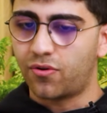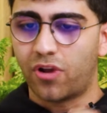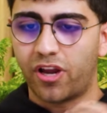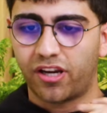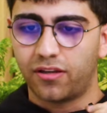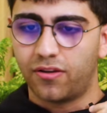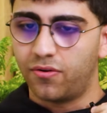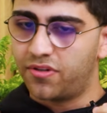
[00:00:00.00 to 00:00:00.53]

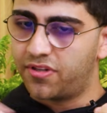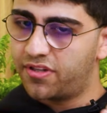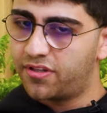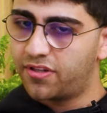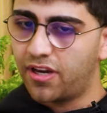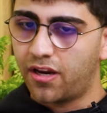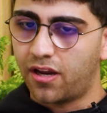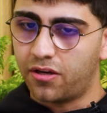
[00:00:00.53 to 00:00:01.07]
Like
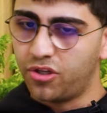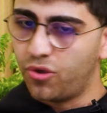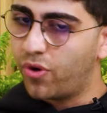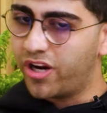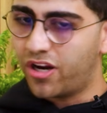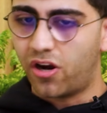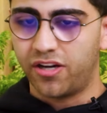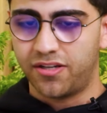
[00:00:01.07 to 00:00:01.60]
there's new
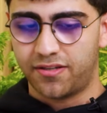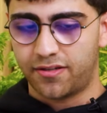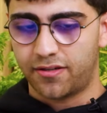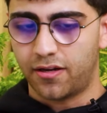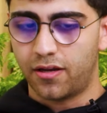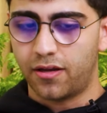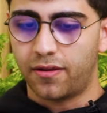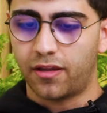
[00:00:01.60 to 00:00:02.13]
AIs
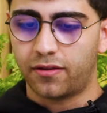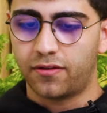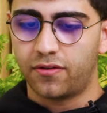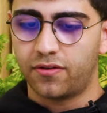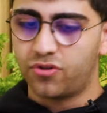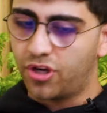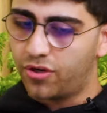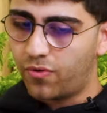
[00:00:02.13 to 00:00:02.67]
that
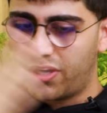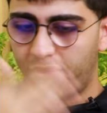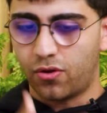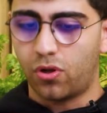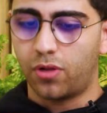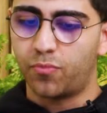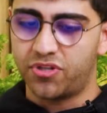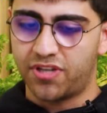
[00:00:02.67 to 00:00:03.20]
generate the
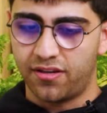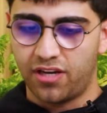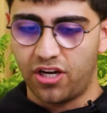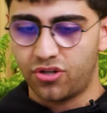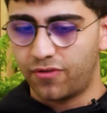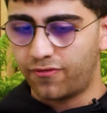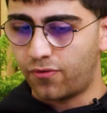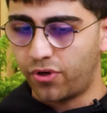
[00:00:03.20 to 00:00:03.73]
whole
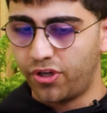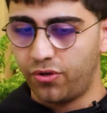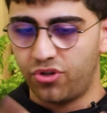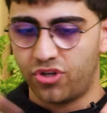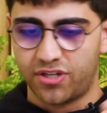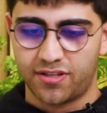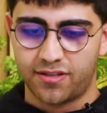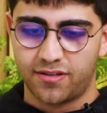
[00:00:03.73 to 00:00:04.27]
presentation for you.
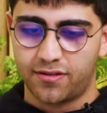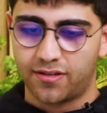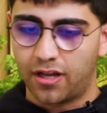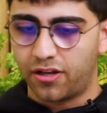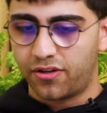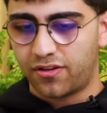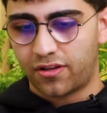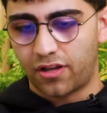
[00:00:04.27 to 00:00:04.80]
Just
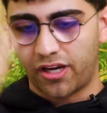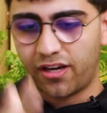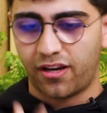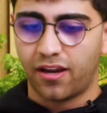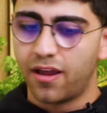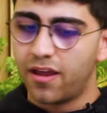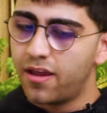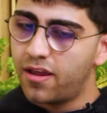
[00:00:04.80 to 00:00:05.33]
tell it
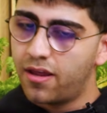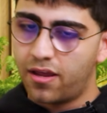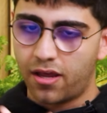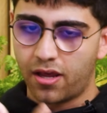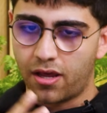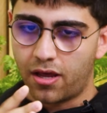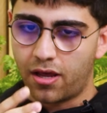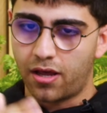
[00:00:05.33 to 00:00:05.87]
like
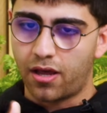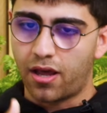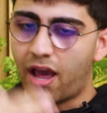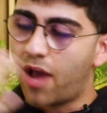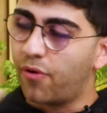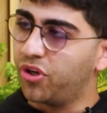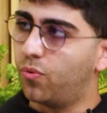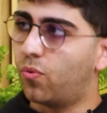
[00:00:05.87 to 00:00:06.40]

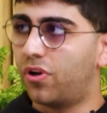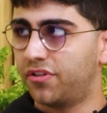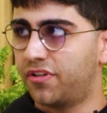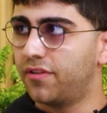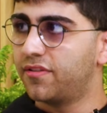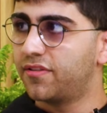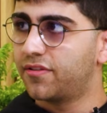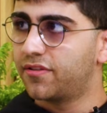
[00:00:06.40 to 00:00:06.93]
how you want
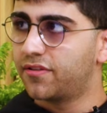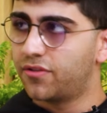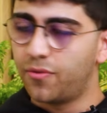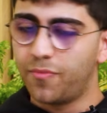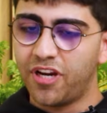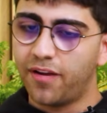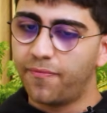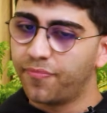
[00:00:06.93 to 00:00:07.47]
it to
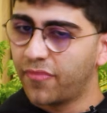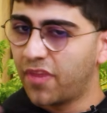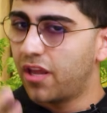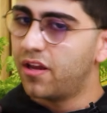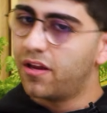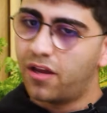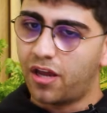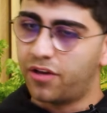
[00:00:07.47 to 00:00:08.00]
be,
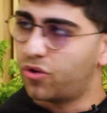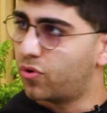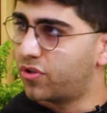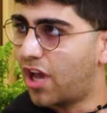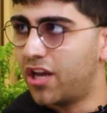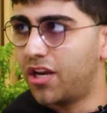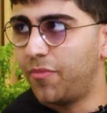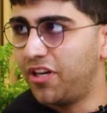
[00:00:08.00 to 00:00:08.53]
and it would
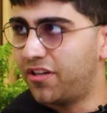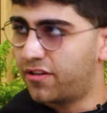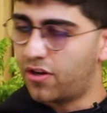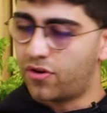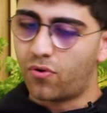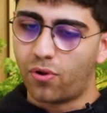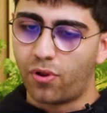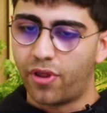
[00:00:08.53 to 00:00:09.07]
animate it
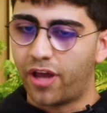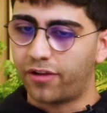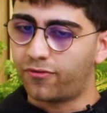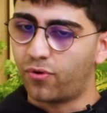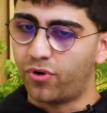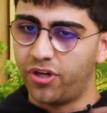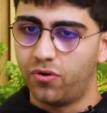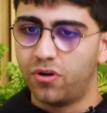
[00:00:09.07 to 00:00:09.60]
and all that
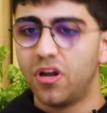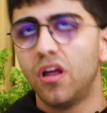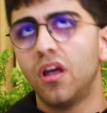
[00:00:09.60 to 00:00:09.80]
for you.